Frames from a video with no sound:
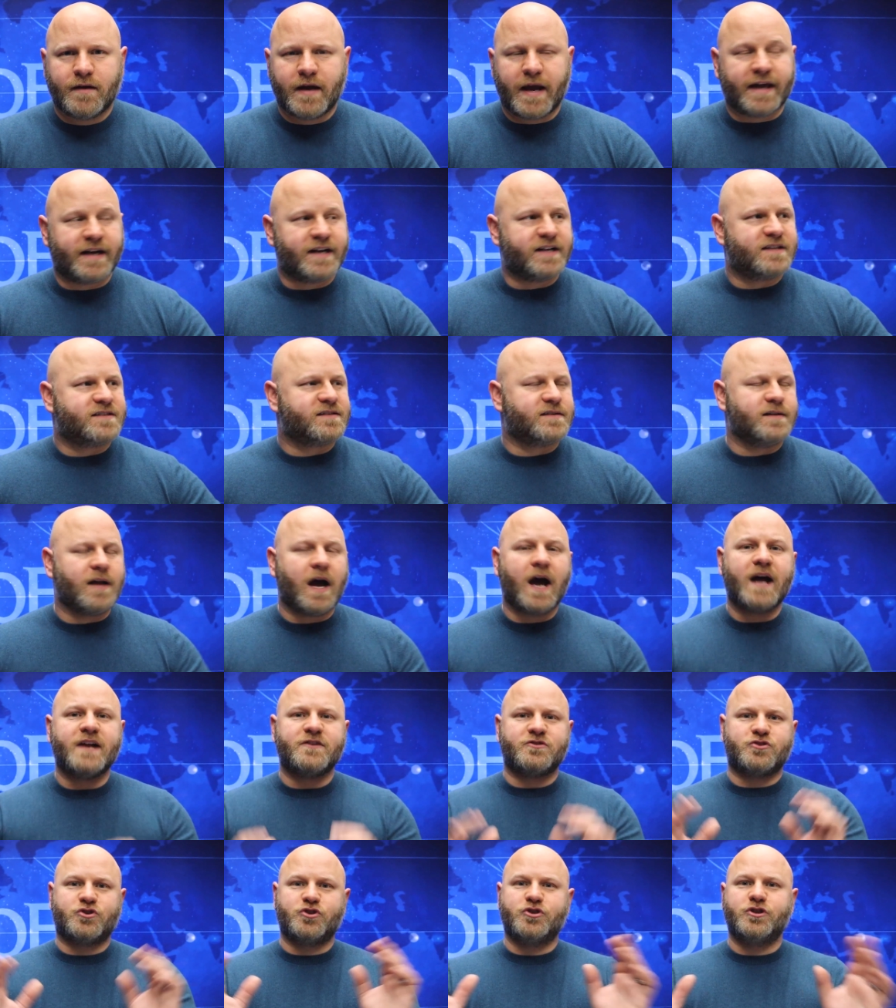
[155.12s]
And it's
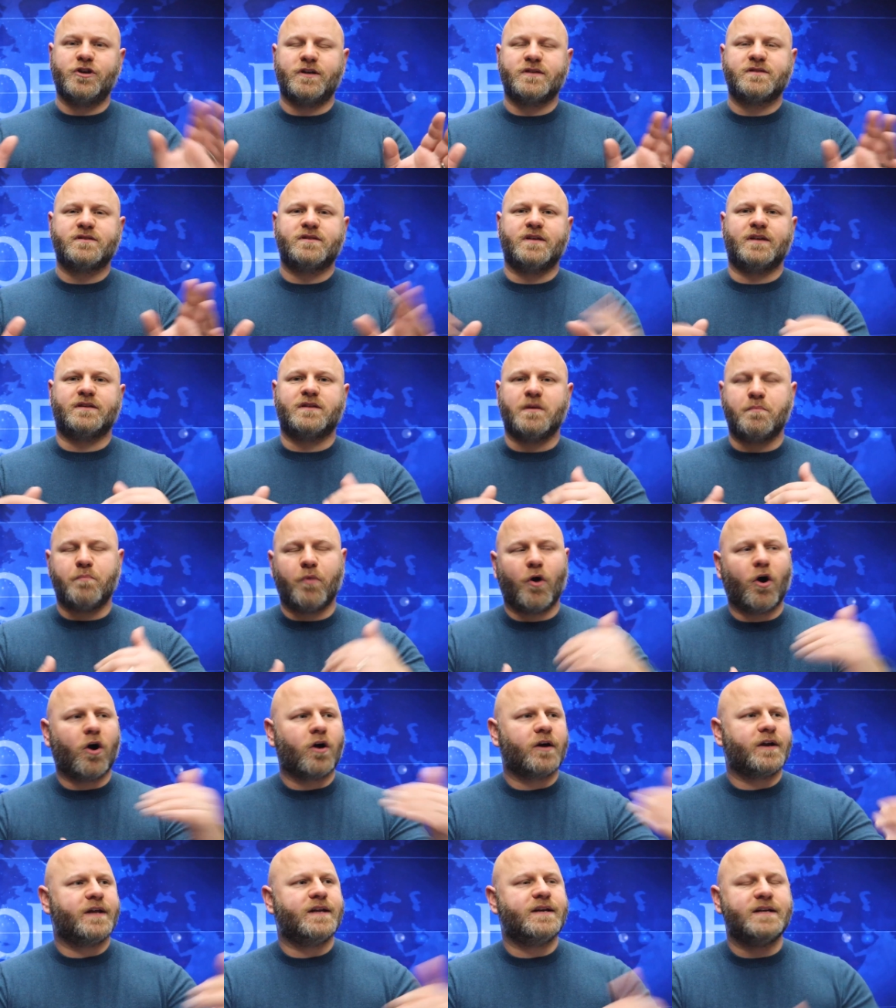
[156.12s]
not just that the
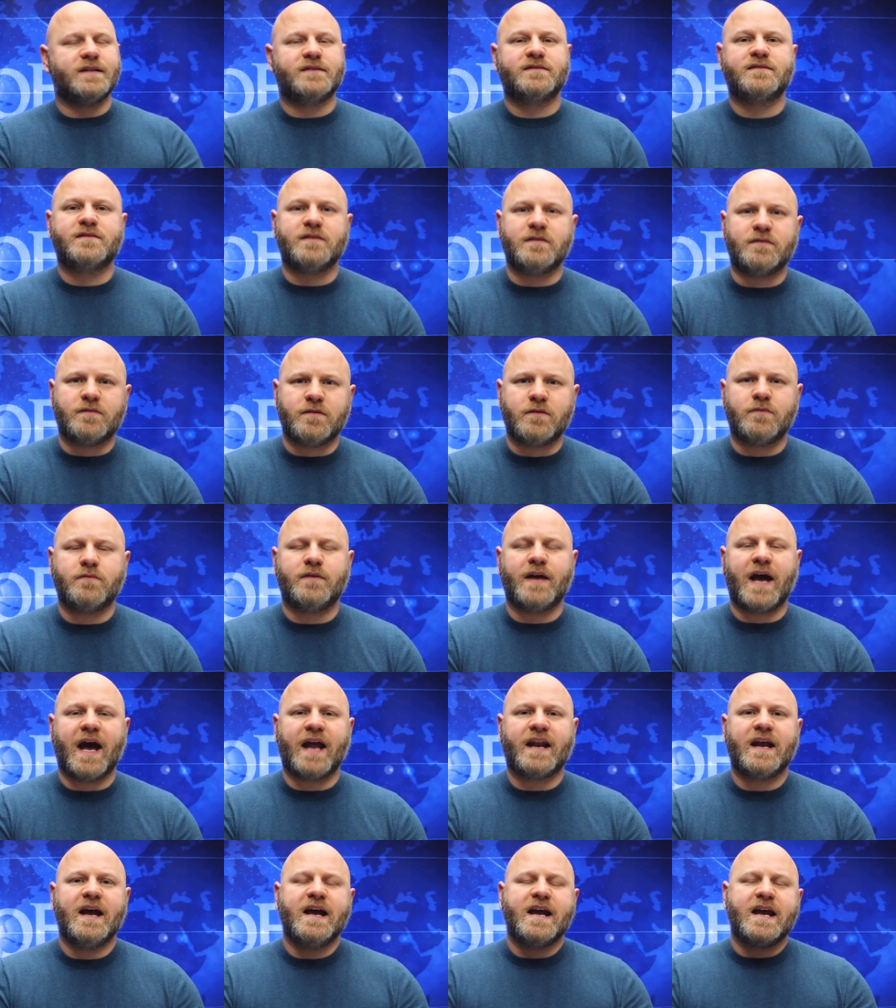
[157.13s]
party needs to do
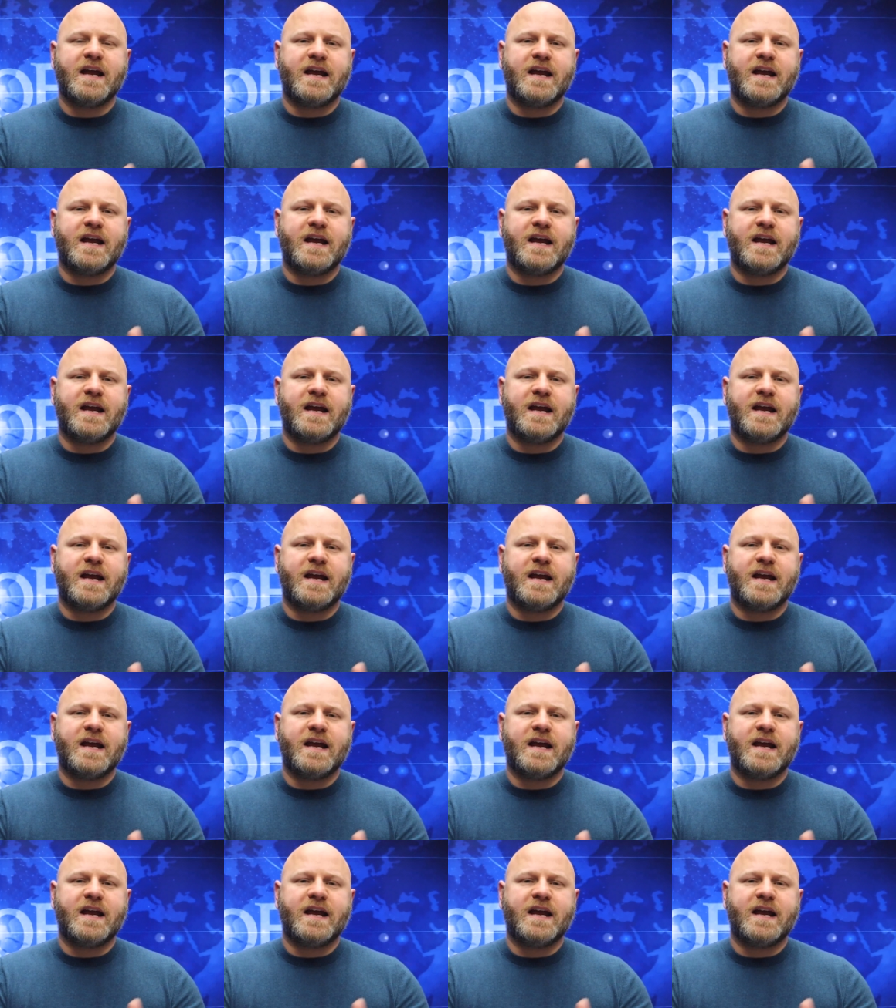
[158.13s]
that.